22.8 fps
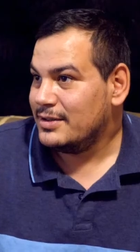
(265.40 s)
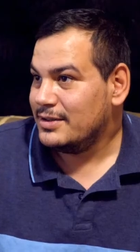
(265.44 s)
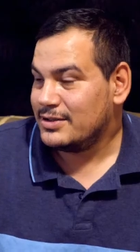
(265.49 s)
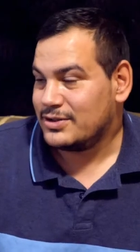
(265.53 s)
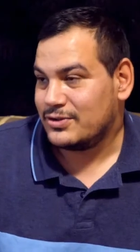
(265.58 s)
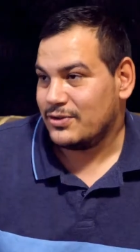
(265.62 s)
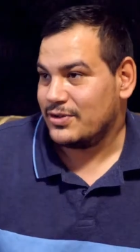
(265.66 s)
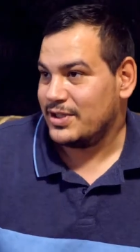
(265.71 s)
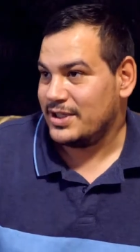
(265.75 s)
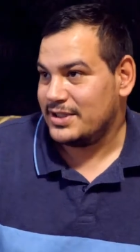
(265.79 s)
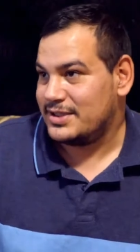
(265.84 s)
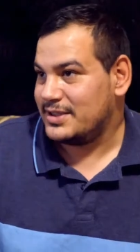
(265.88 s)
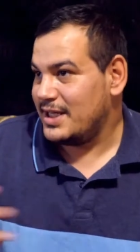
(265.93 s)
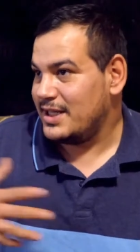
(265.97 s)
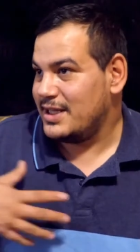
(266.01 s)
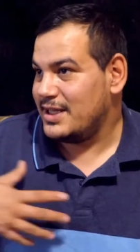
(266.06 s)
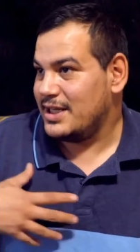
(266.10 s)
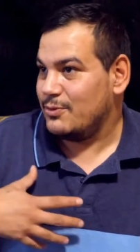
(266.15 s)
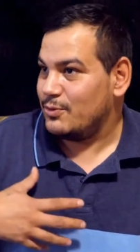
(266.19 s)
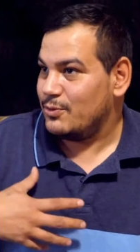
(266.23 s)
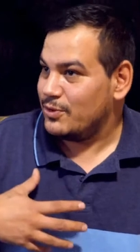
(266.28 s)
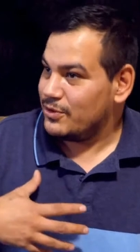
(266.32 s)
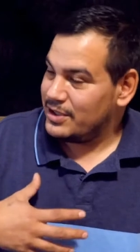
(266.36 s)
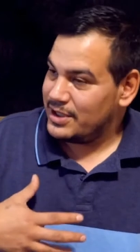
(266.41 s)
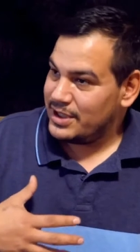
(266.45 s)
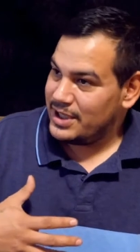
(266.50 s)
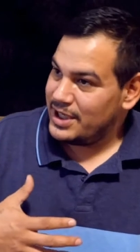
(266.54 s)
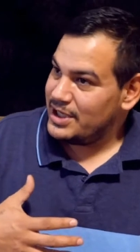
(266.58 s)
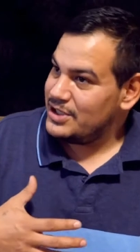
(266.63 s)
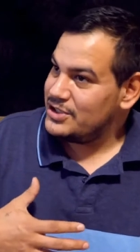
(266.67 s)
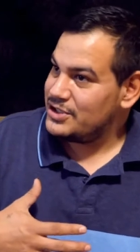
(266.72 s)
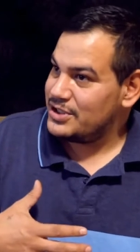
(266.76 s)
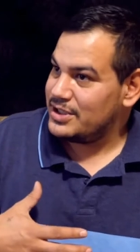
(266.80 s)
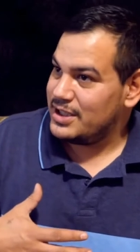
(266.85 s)
So they say that we're a
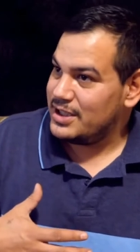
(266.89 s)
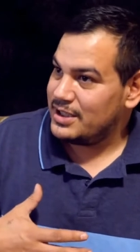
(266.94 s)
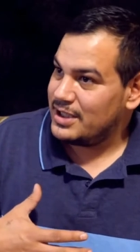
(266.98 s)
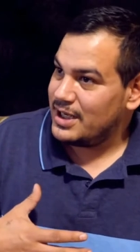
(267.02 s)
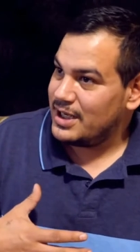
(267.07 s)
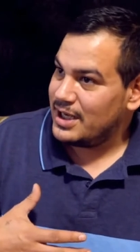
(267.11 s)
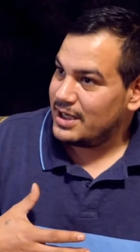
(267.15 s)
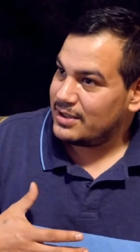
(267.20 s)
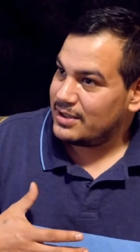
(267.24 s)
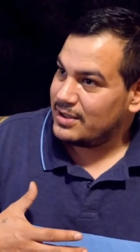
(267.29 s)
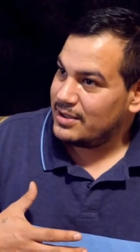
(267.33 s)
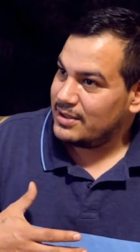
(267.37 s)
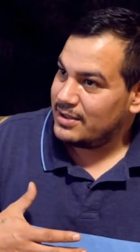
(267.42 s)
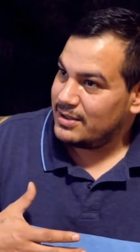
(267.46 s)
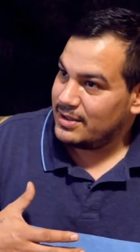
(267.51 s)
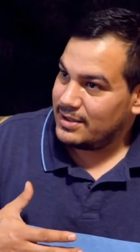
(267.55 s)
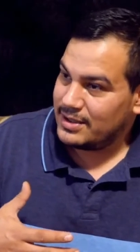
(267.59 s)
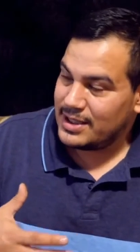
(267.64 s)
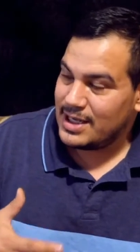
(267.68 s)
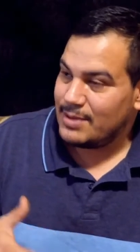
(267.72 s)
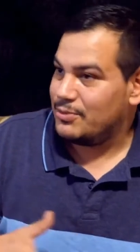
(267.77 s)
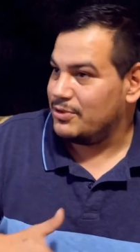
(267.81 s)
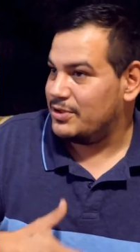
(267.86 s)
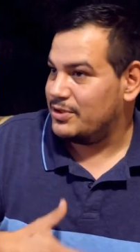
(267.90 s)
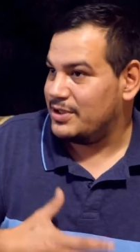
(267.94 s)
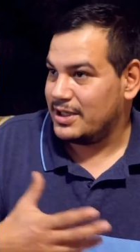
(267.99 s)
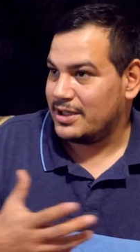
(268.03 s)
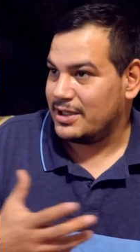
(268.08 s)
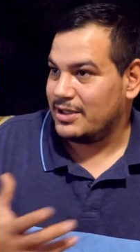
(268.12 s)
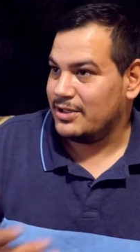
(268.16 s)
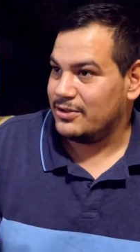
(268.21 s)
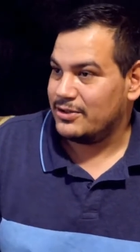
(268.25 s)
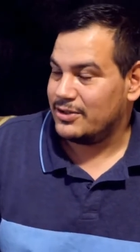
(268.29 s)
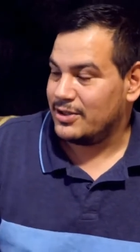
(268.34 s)
nation in that, in that
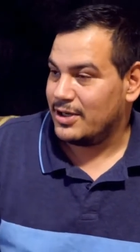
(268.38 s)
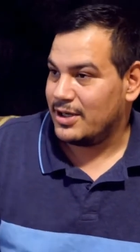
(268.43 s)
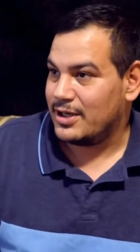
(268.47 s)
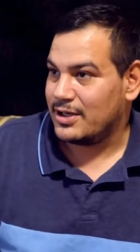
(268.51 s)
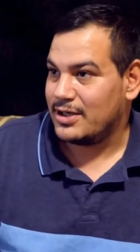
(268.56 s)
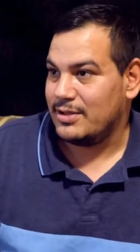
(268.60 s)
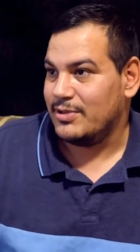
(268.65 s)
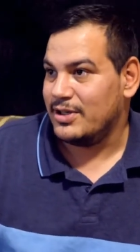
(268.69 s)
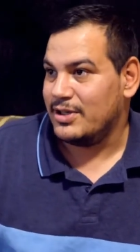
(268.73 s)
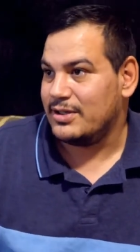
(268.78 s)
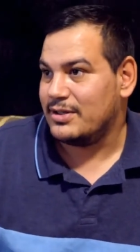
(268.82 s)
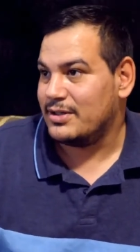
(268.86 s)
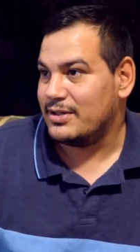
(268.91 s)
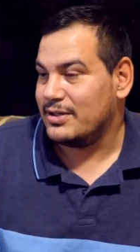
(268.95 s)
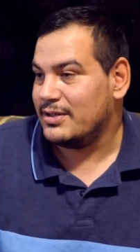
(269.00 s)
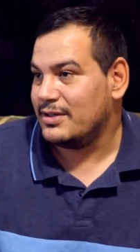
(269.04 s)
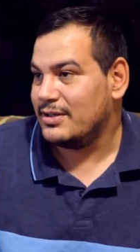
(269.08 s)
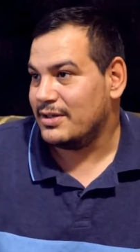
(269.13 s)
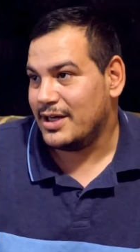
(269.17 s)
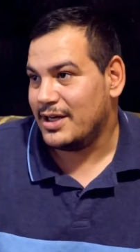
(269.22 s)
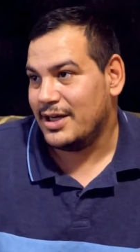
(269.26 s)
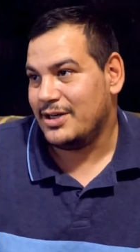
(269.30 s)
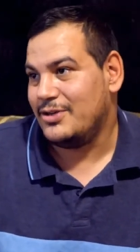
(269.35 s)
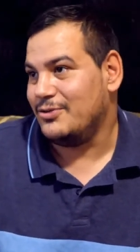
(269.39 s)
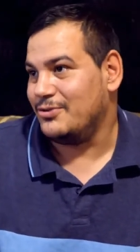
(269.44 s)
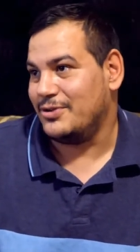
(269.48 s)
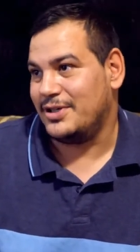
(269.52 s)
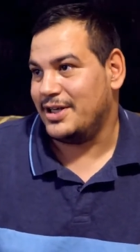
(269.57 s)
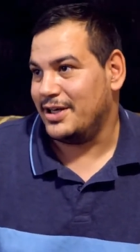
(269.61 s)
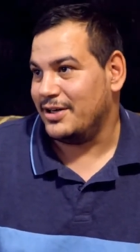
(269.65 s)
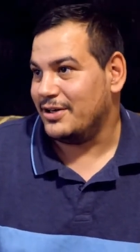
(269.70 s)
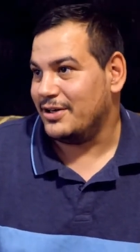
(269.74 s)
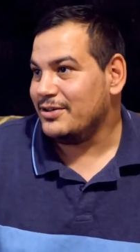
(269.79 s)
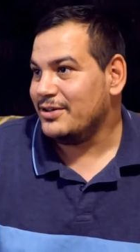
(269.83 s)
particular document. I don't
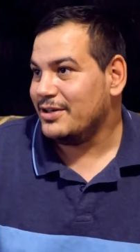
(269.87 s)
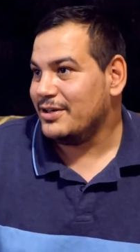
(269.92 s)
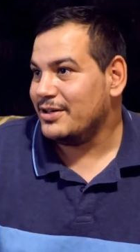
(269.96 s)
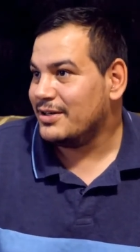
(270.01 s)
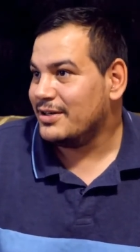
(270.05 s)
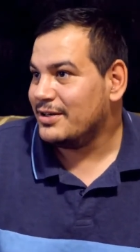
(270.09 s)
care.